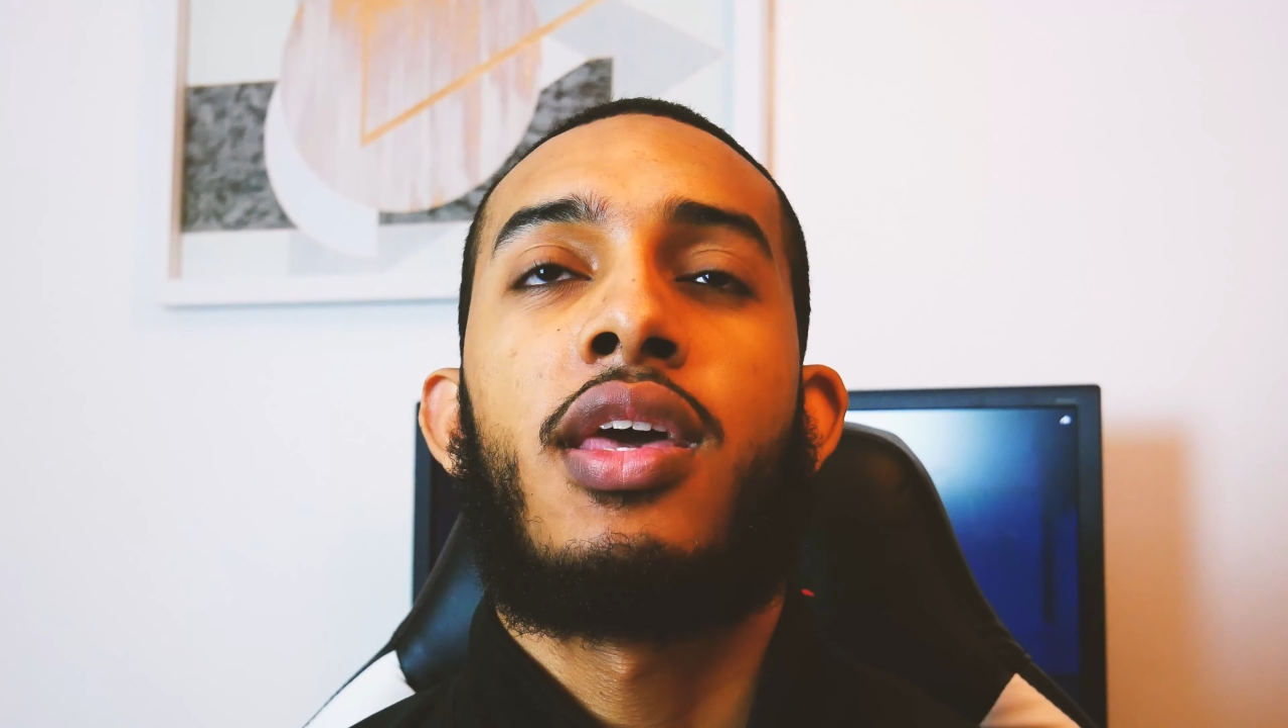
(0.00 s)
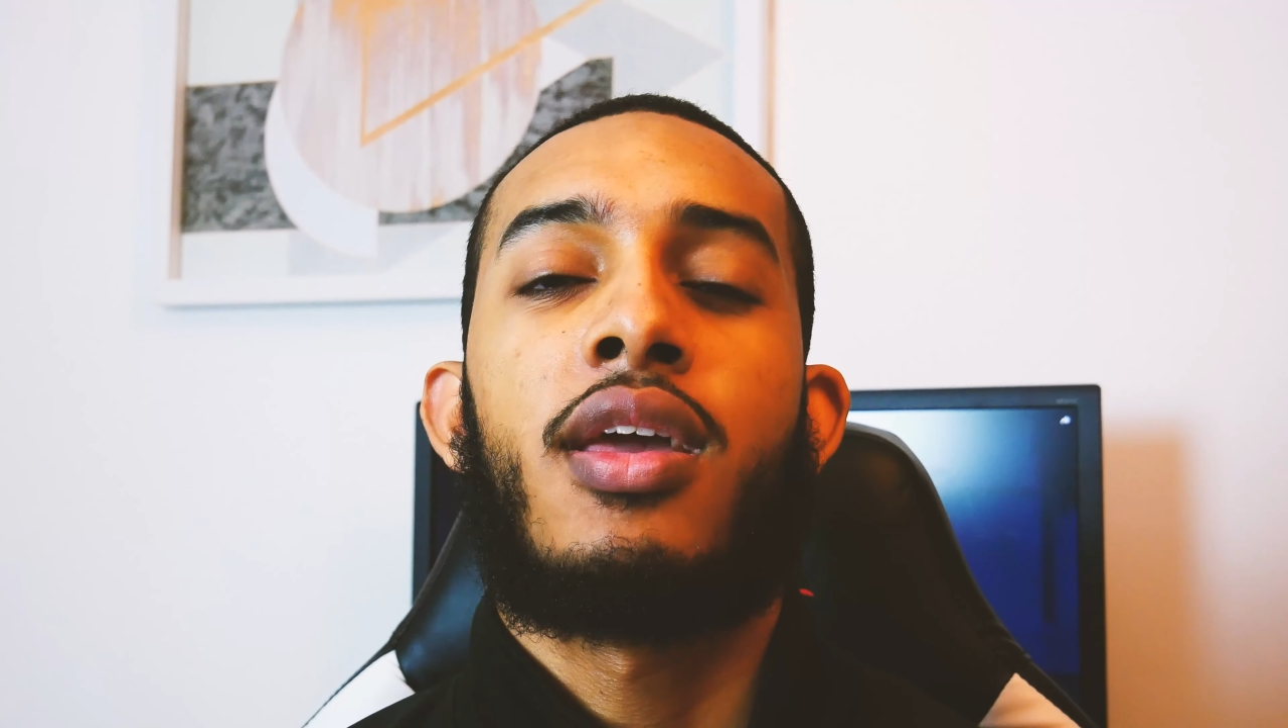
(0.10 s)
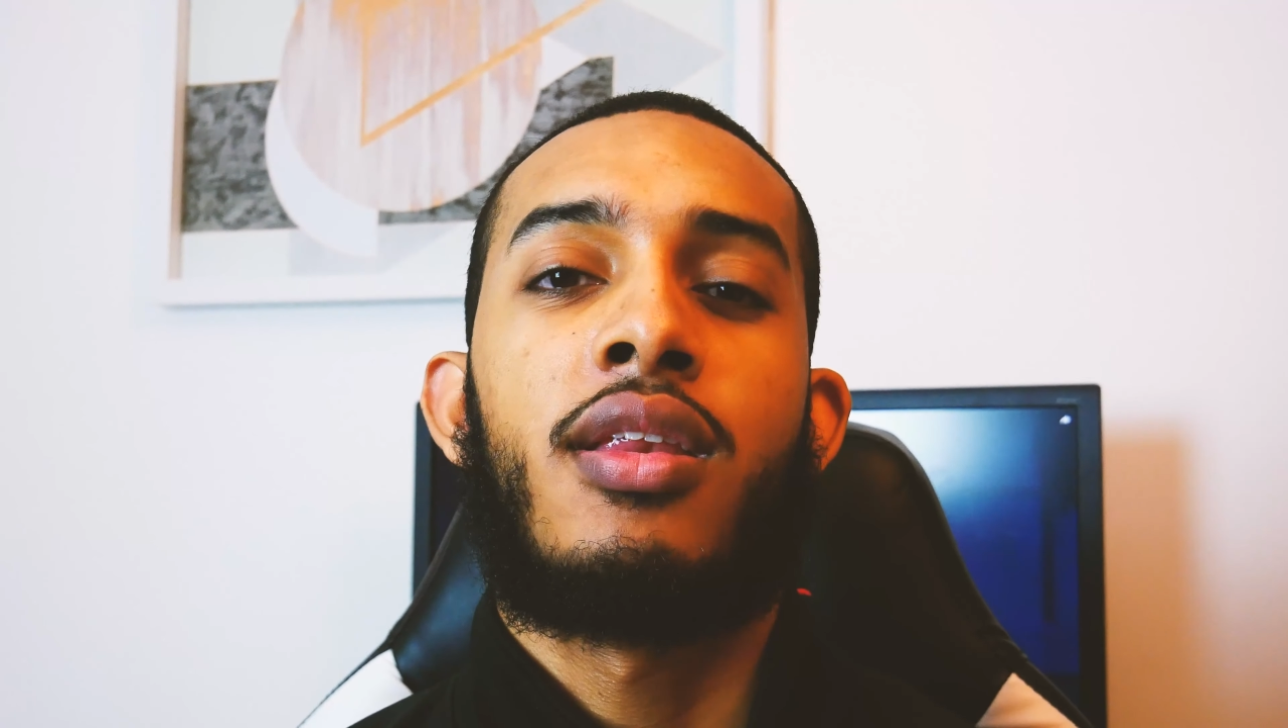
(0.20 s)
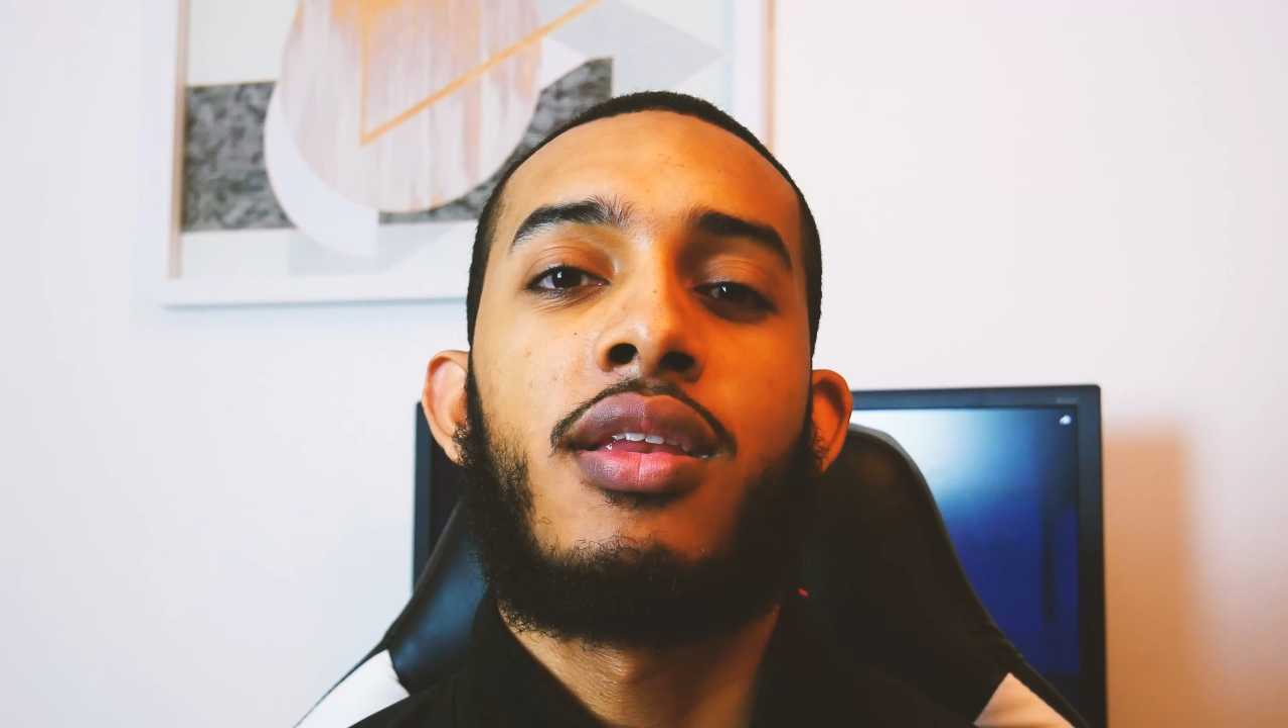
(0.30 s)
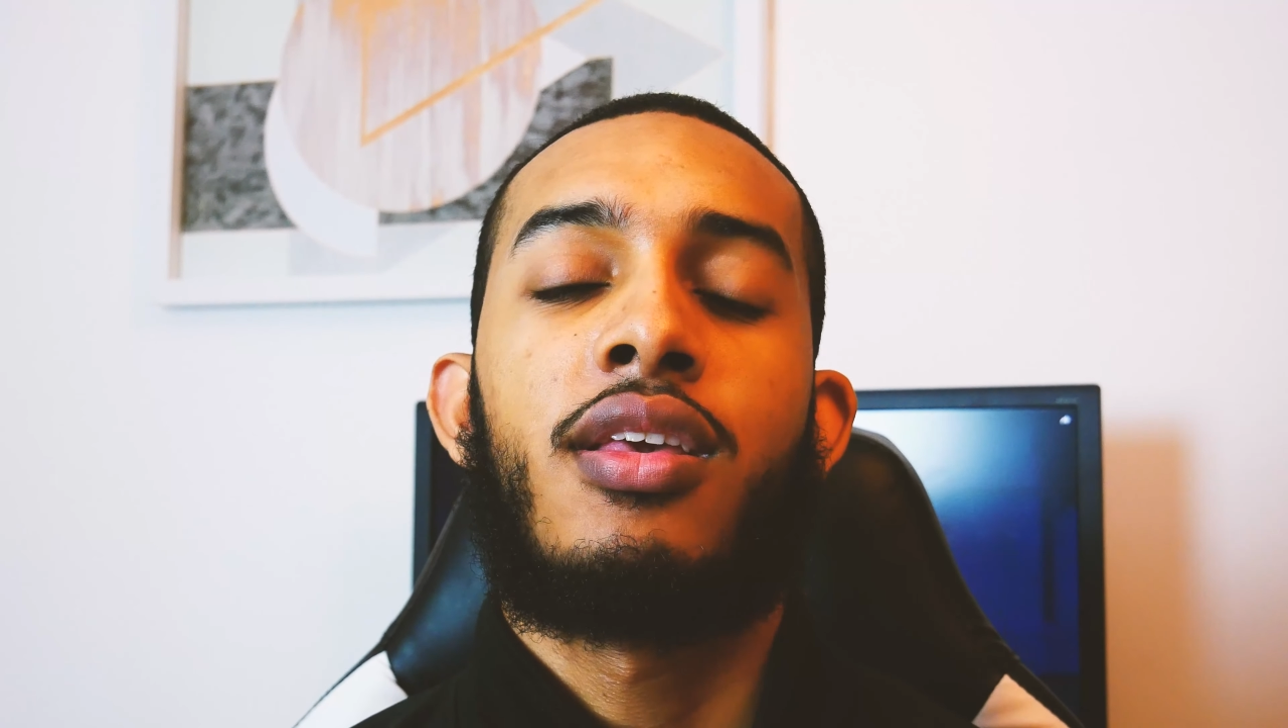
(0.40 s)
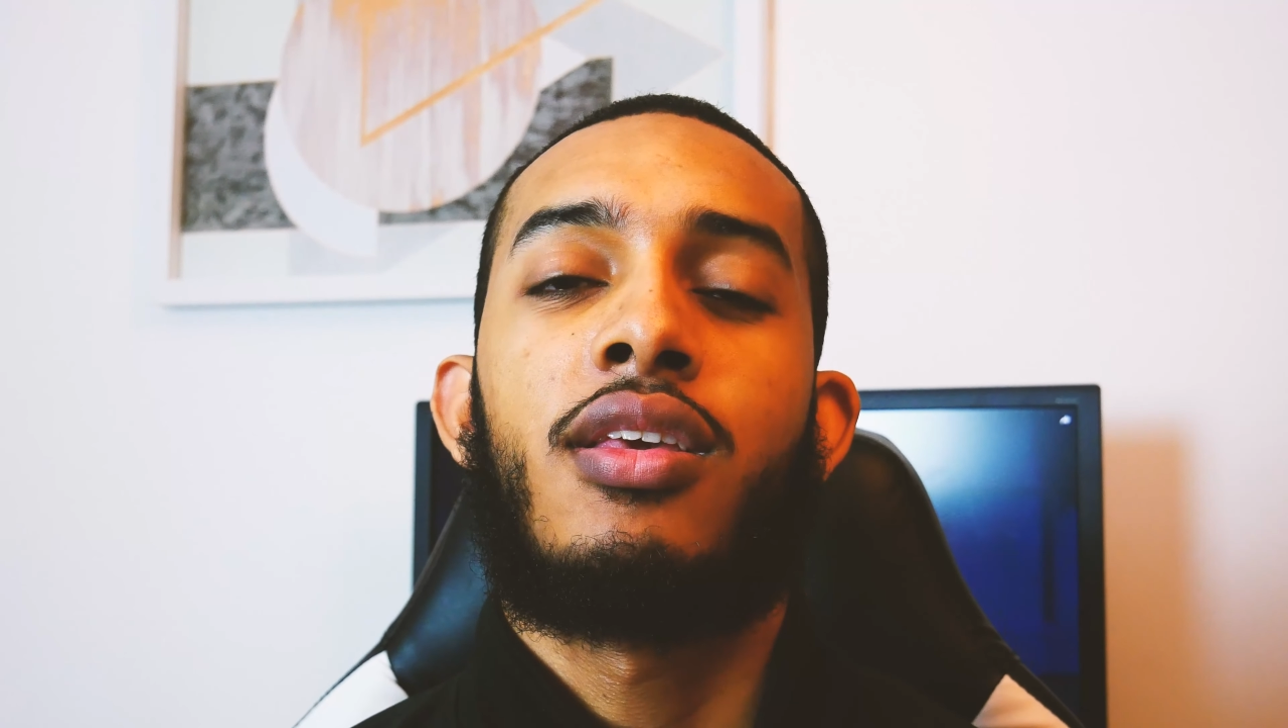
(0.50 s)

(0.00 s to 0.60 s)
then